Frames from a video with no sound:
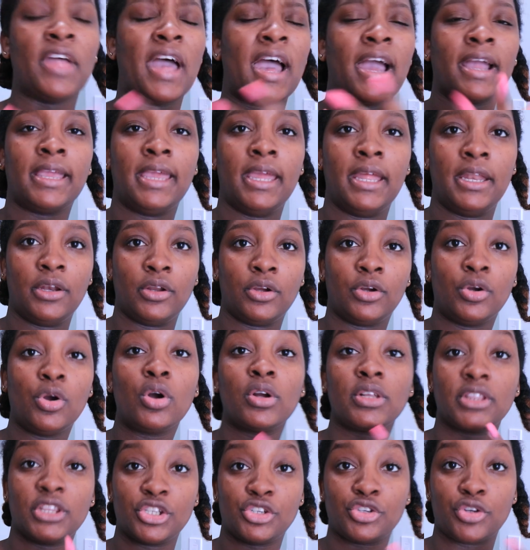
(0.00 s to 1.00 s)
I can
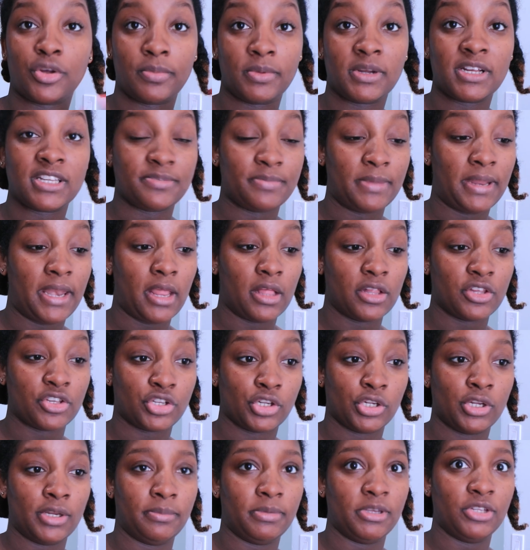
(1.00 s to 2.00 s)
cook the shrimp because my nails
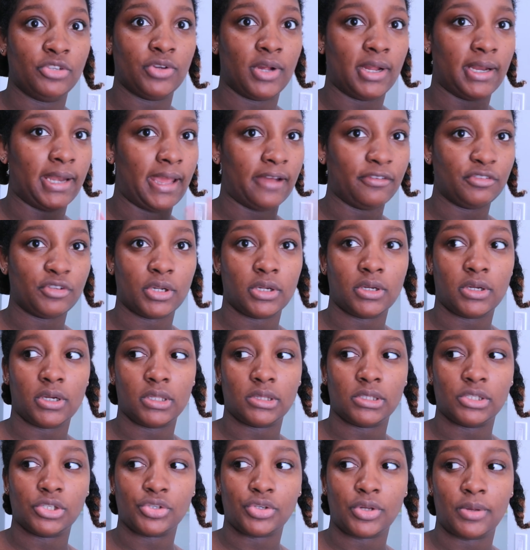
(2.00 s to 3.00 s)
are going to be dry. And after I
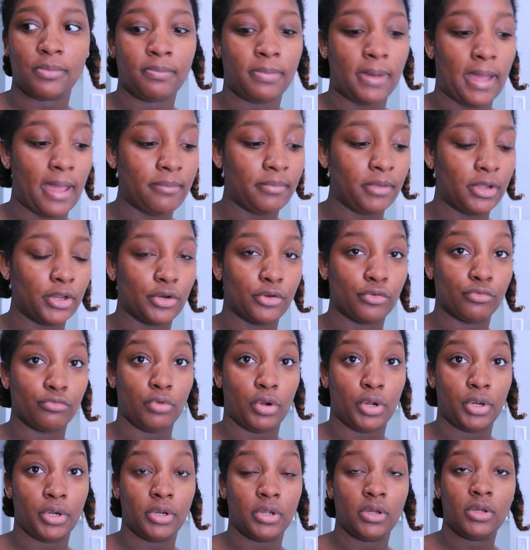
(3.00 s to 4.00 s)
cook the shrimp, I'm going to
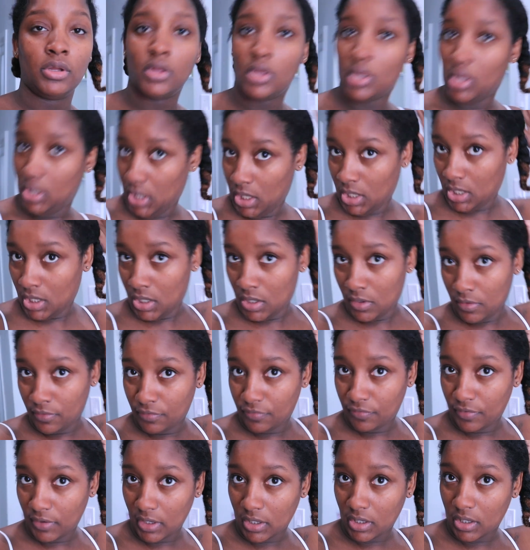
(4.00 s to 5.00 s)
run...
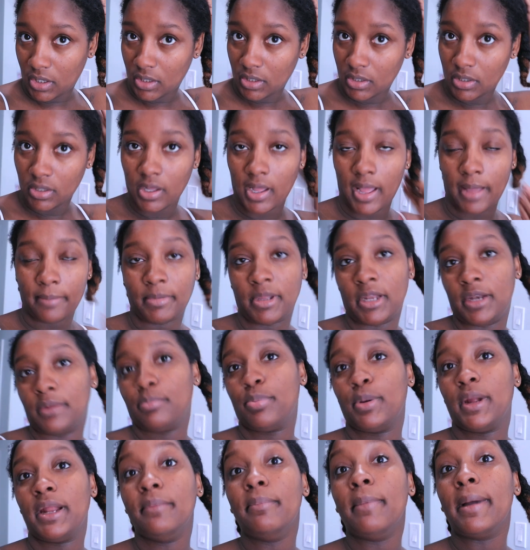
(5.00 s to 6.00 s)
Fuck. I'm going to
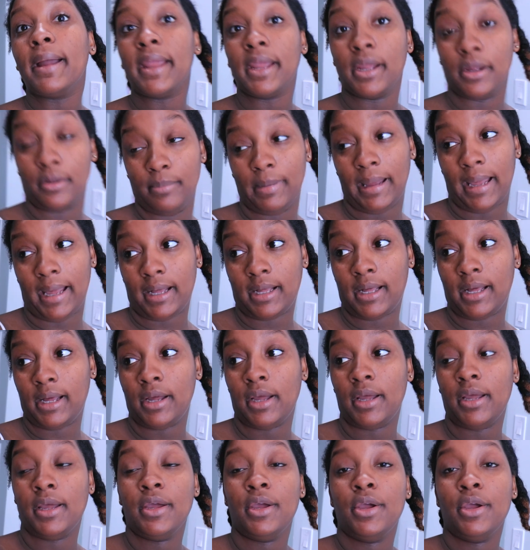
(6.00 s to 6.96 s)
braid my hair back.